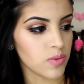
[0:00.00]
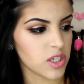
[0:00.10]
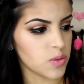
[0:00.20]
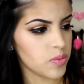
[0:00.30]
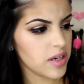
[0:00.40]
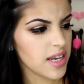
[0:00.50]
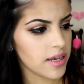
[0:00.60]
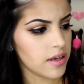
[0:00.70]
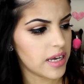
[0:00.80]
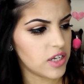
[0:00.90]
which is
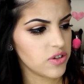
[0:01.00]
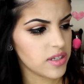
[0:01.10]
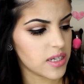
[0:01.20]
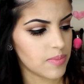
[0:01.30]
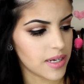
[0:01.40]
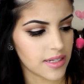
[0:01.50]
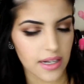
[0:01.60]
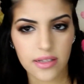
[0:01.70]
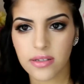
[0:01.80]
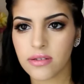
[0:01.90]
pretty interesting because
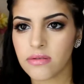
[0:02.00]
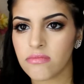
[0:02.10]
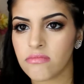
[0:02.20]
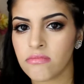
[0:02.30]
that's